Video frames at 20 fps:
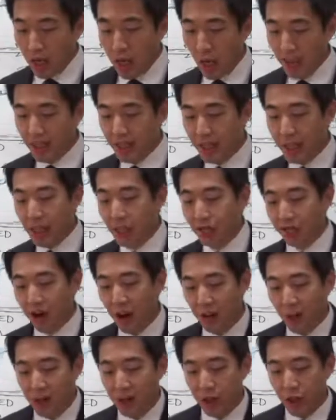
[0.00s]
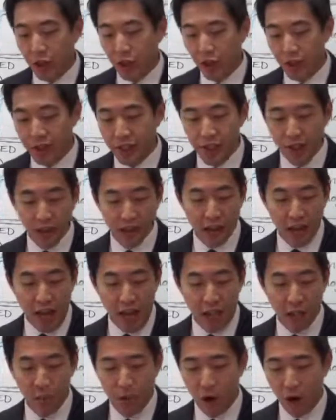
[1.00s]
Now, this is very interesting. The
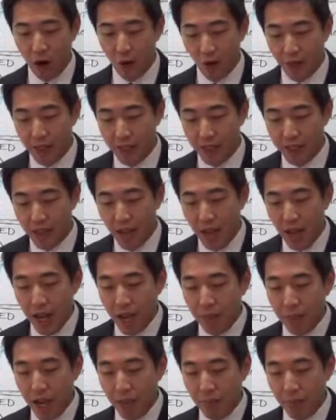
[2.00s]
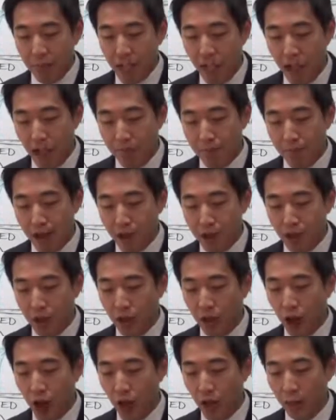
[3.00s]
last part reads Then began men
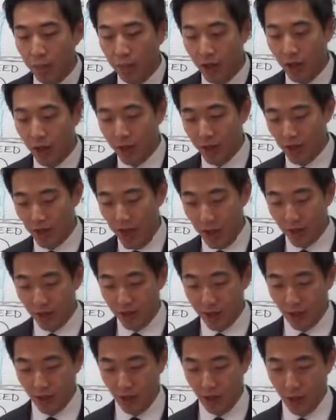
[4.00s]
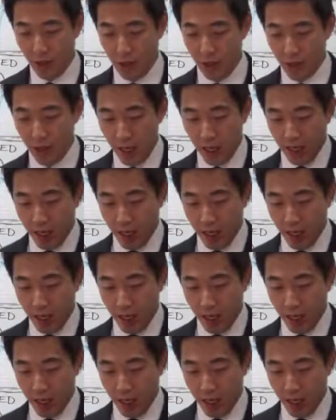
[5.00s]
to call upon the name of the Lord.